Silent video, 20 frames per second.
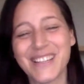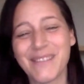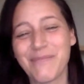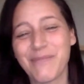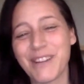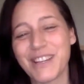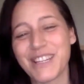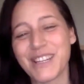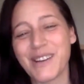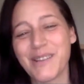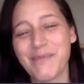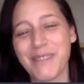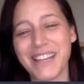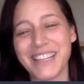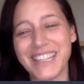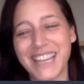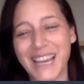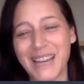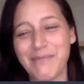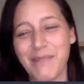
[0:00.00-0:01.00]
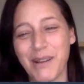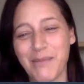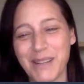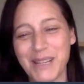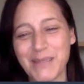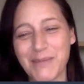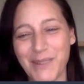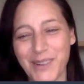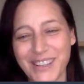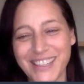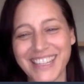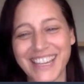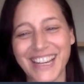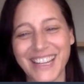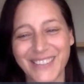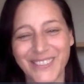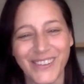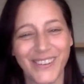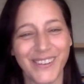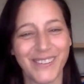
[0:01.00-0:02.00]
appreciative my dad bought me smokes.
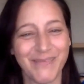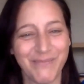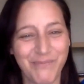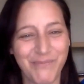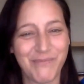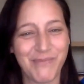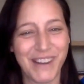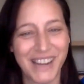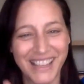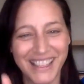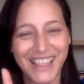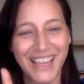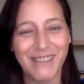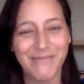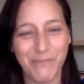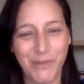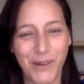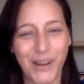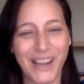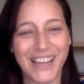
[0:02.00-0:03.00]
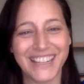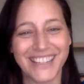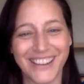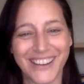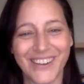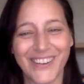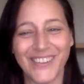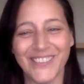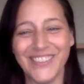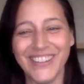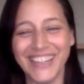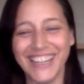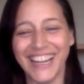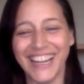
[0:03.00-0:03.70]
Thanks for bringing that point home.